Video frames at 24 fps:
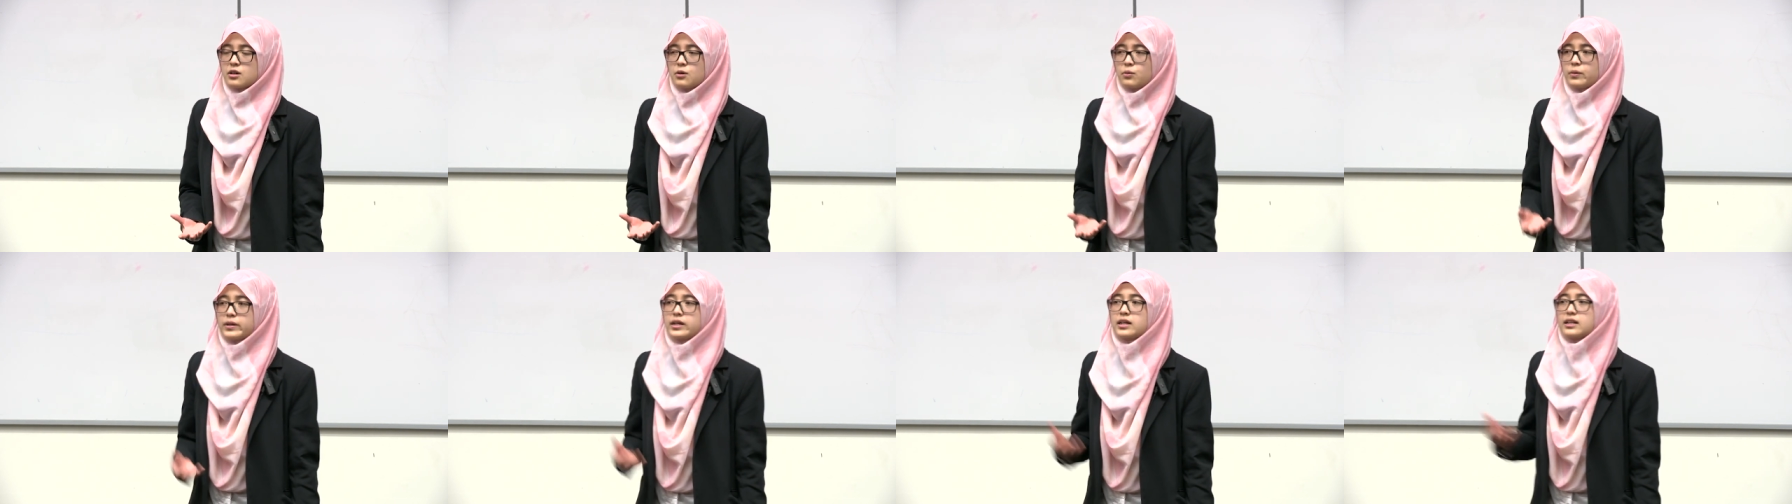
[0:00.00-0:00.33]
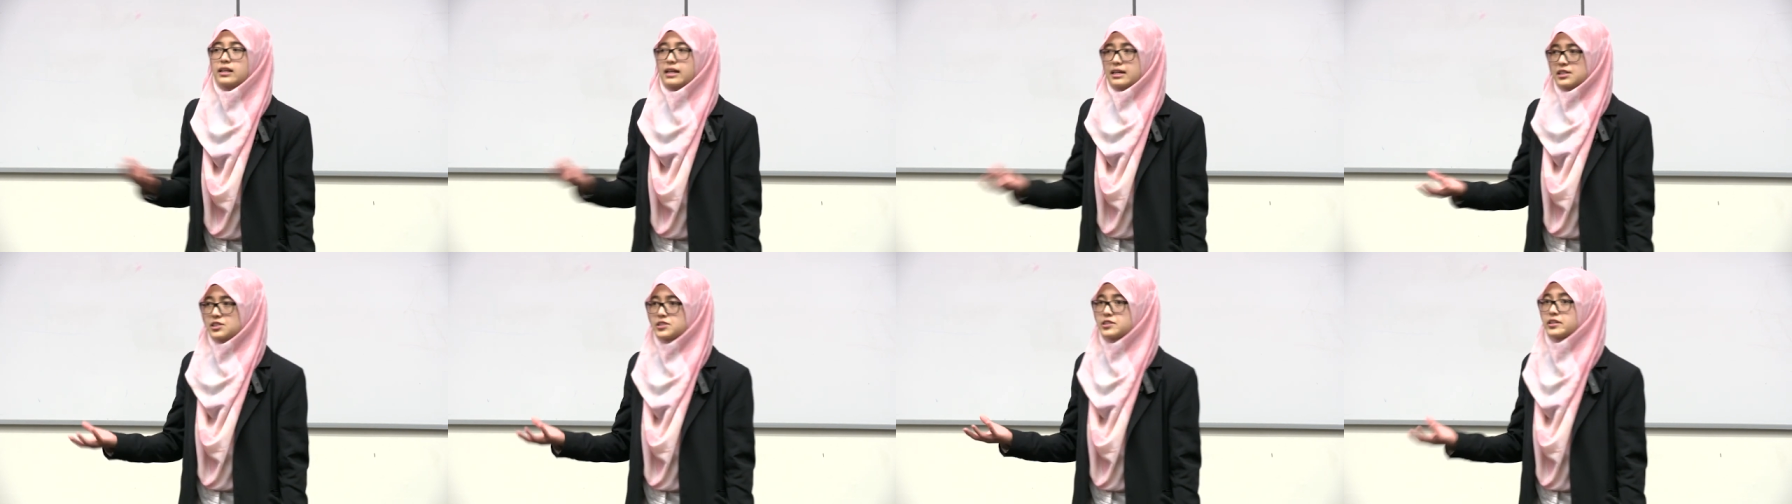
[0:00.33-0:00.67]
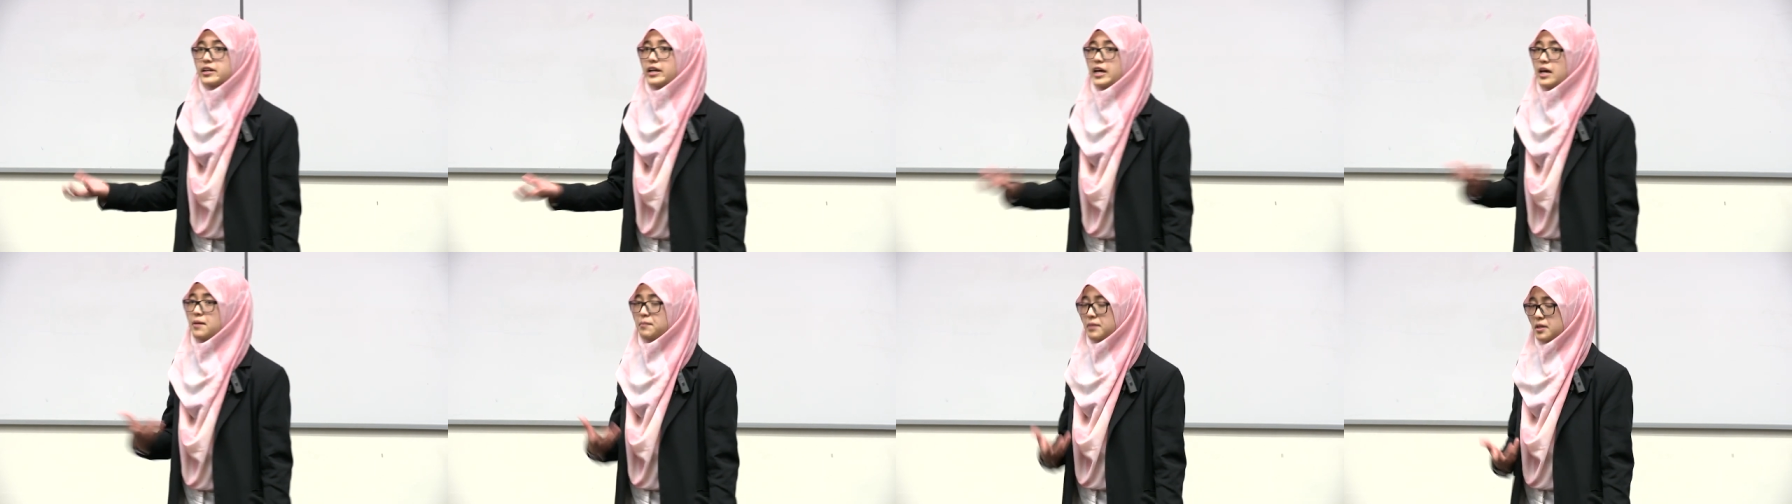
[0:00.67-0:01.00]
when a lecturer
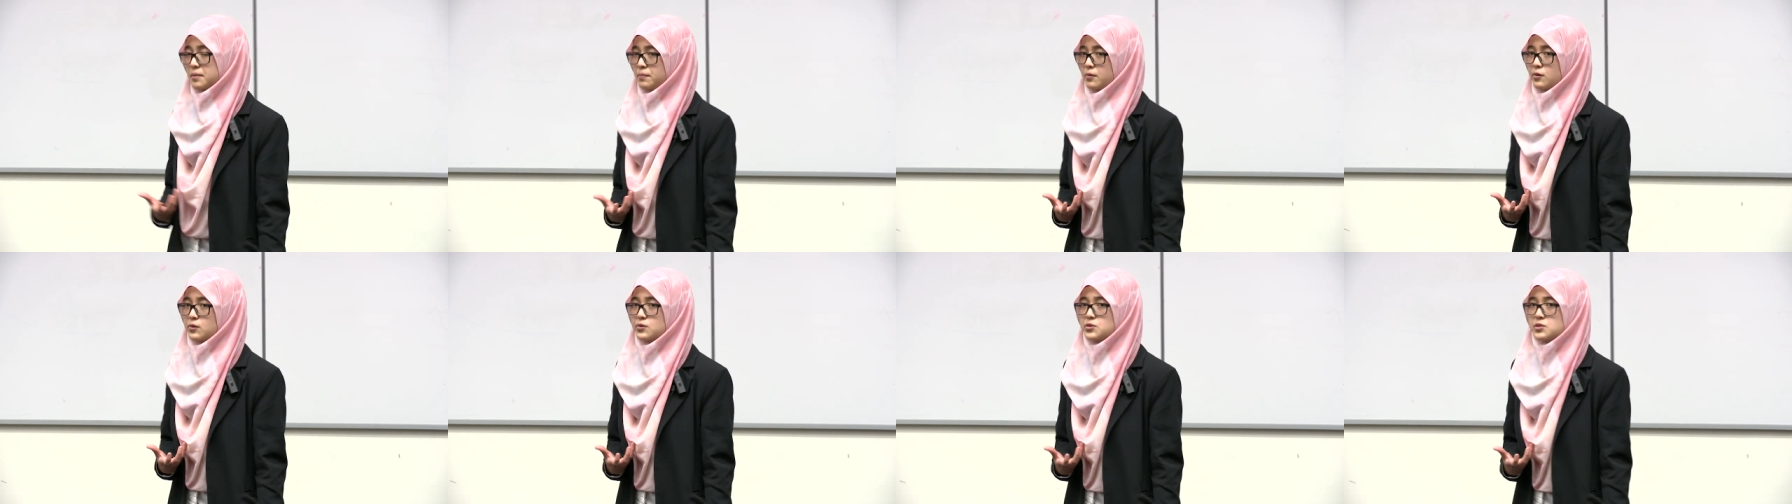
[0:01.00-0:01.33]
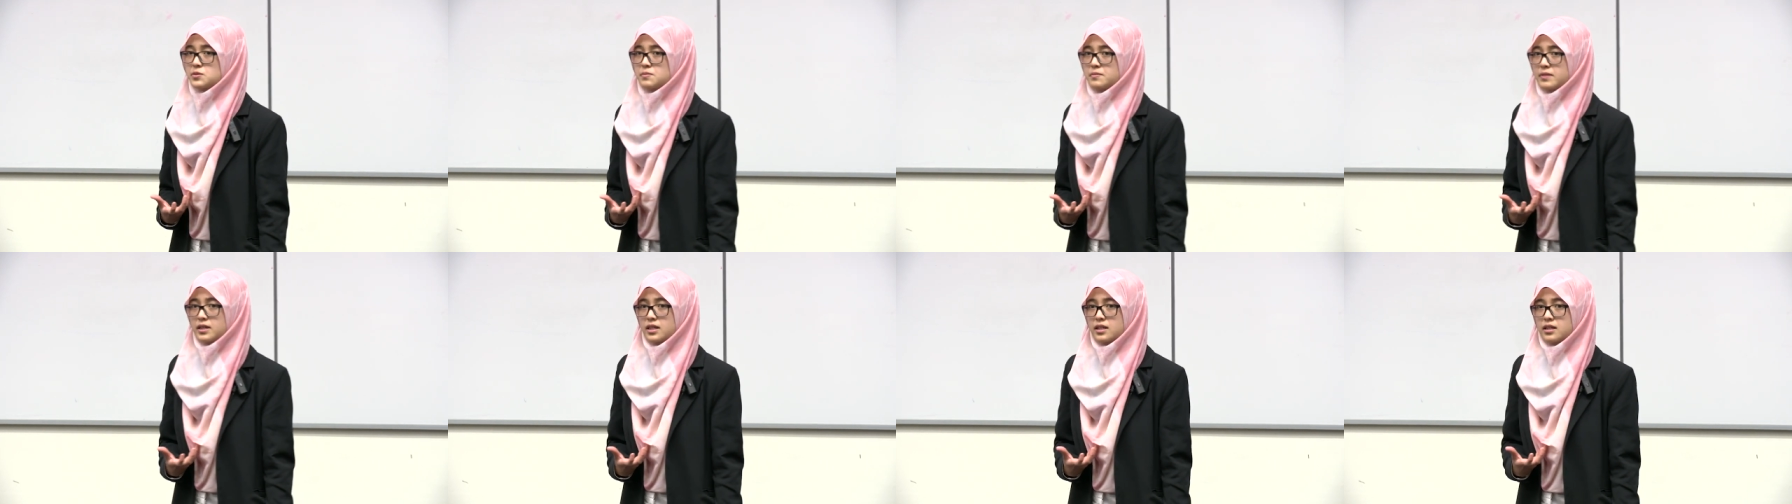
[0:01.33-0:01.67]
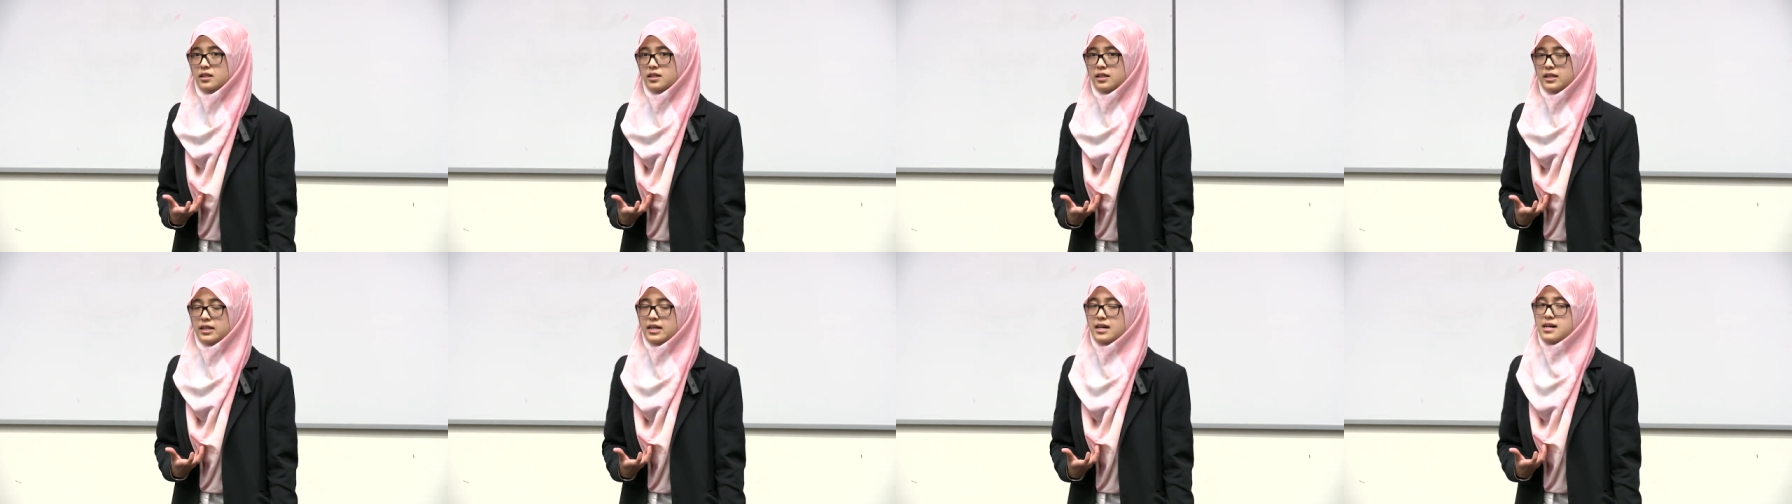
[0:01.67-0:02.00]
came and approached me
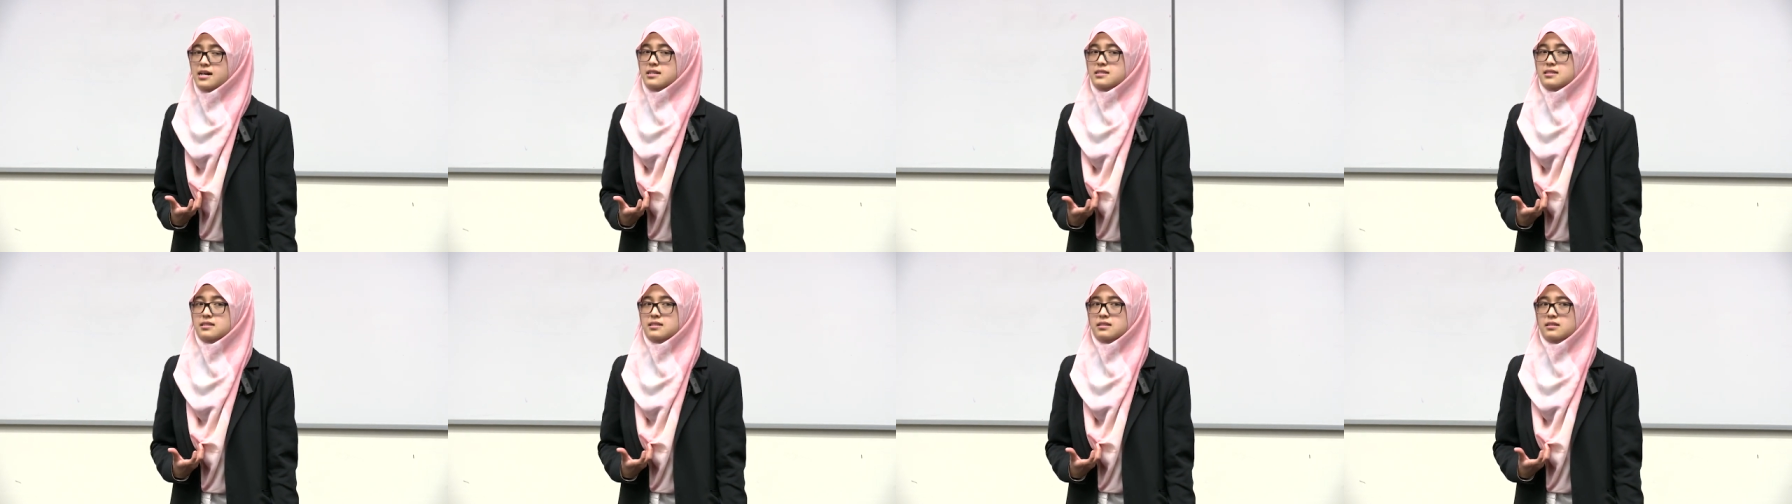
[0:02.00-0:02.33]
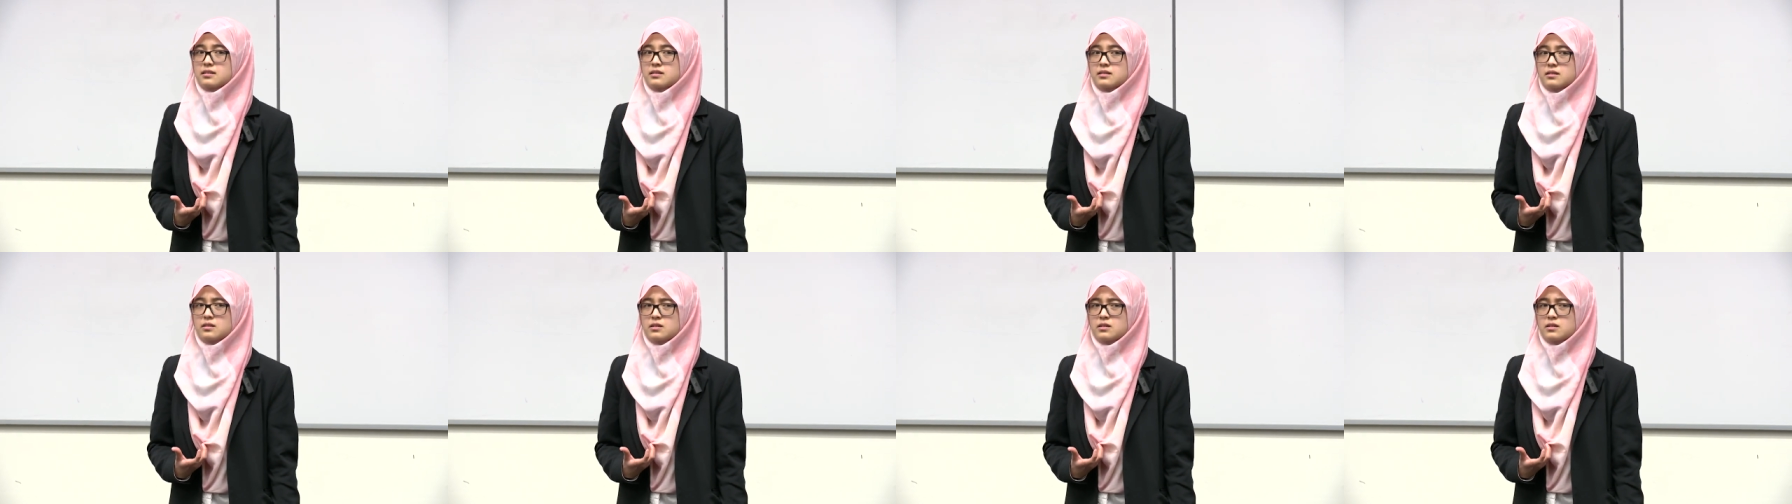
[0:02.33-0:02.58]
and asked,